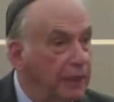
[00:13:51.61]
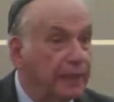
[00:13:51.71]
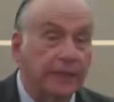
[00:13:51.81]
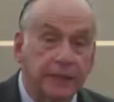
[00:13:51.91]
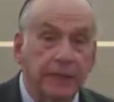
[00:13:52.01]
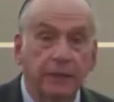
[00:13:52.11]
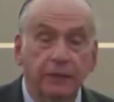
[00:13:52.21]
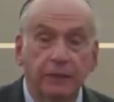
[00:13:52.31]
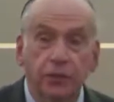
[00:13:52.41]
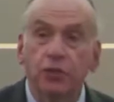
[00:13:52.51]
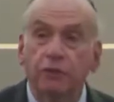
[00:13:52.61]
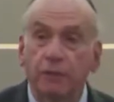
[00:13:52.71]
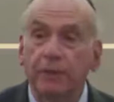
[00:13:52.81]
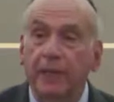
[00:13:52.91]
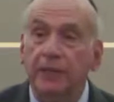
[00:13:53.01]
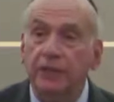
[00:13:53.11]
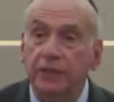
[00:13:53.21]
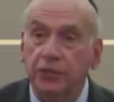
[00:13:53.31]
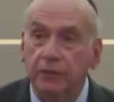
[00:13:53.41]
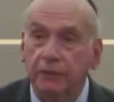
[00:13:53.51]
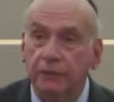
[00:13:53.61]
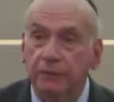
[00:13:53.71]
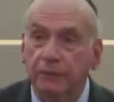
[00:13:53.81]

And I said, You should have been paying attention.